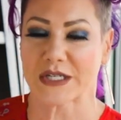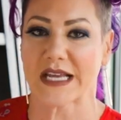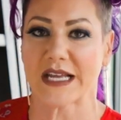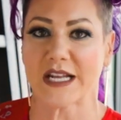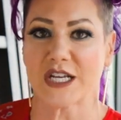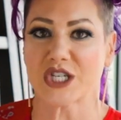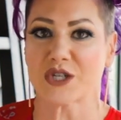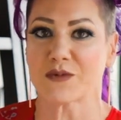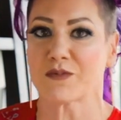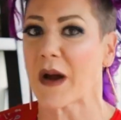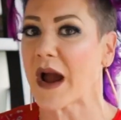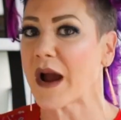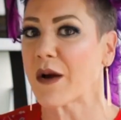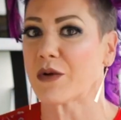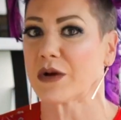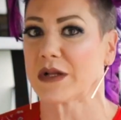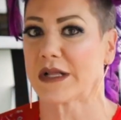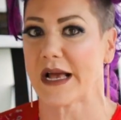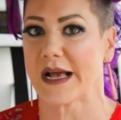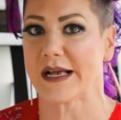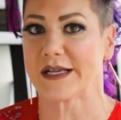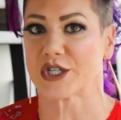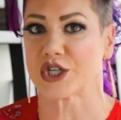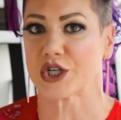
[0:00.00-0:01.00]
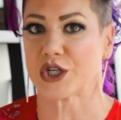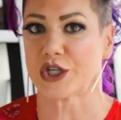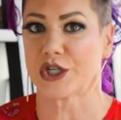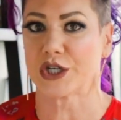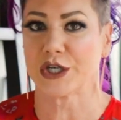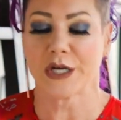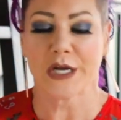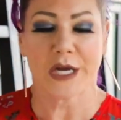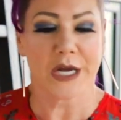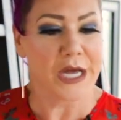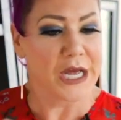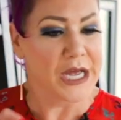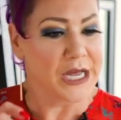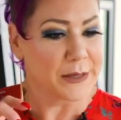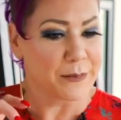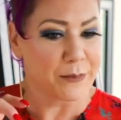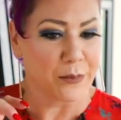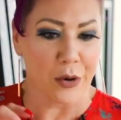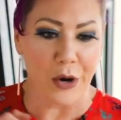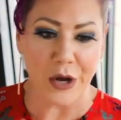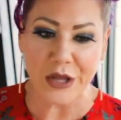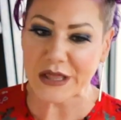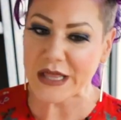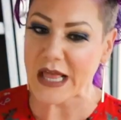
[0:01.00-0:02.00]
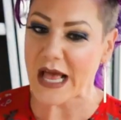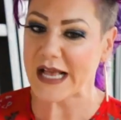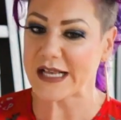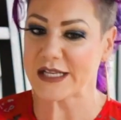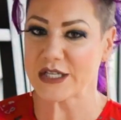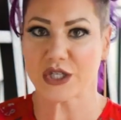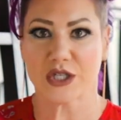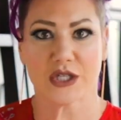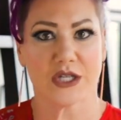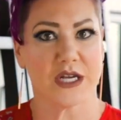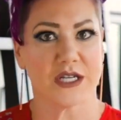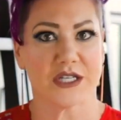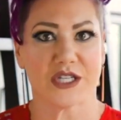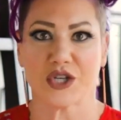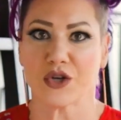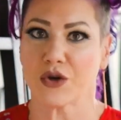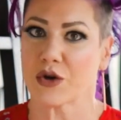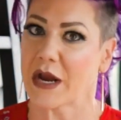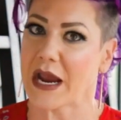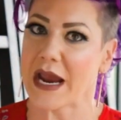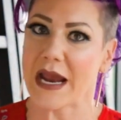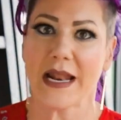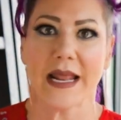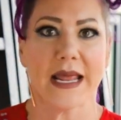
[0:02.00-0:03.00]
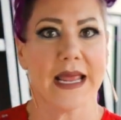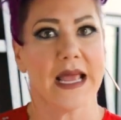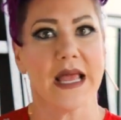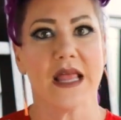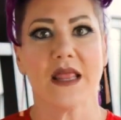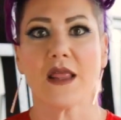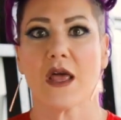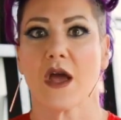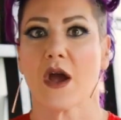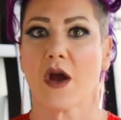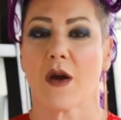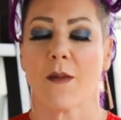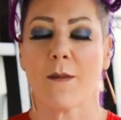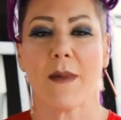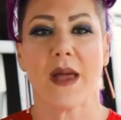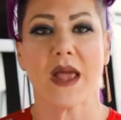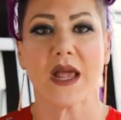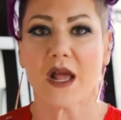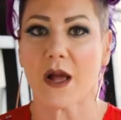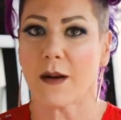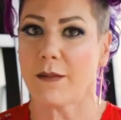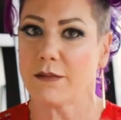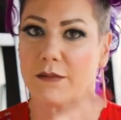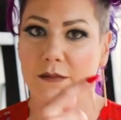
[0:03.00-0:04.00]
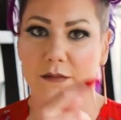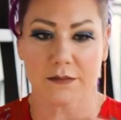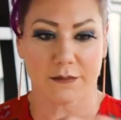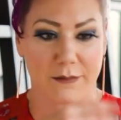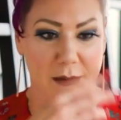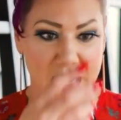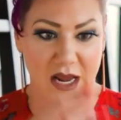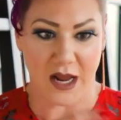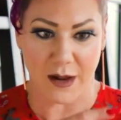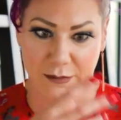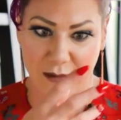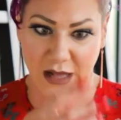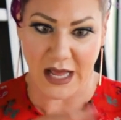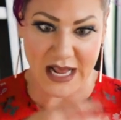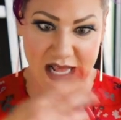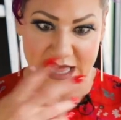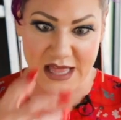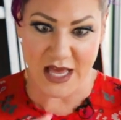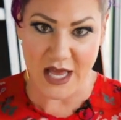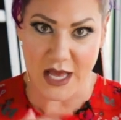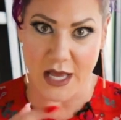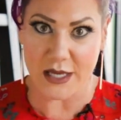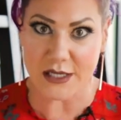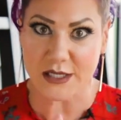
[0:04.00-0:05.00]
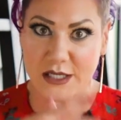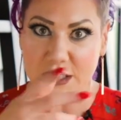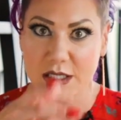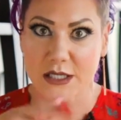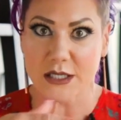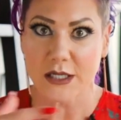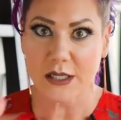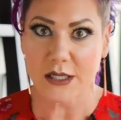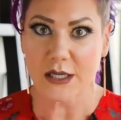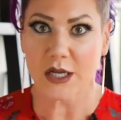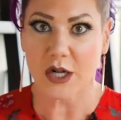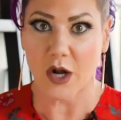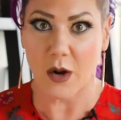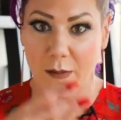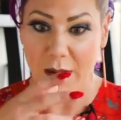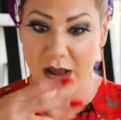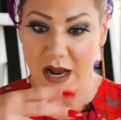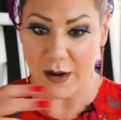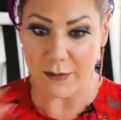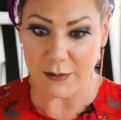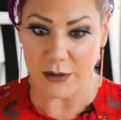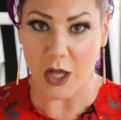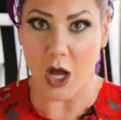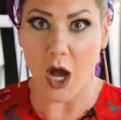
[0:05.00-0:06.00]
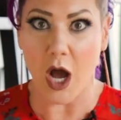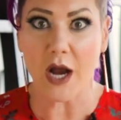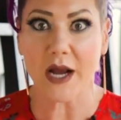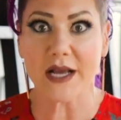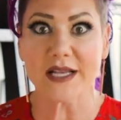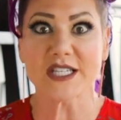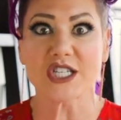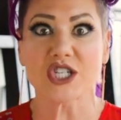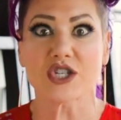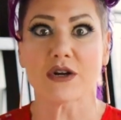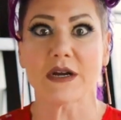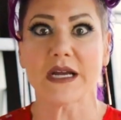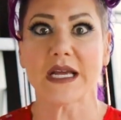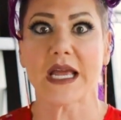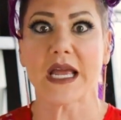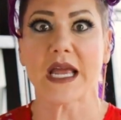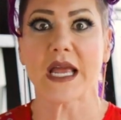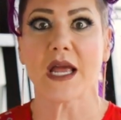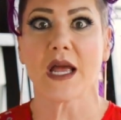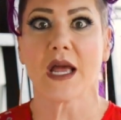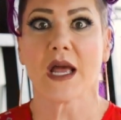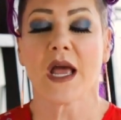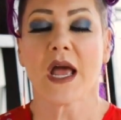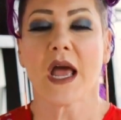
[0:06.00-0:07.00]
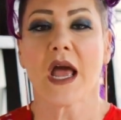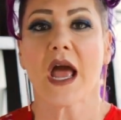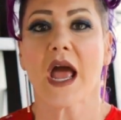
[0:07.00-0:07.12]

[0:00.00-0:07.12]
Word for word: Get a spiralizer. Put that the zucchini in there. Make them make them like this. You know, make them long and stringy.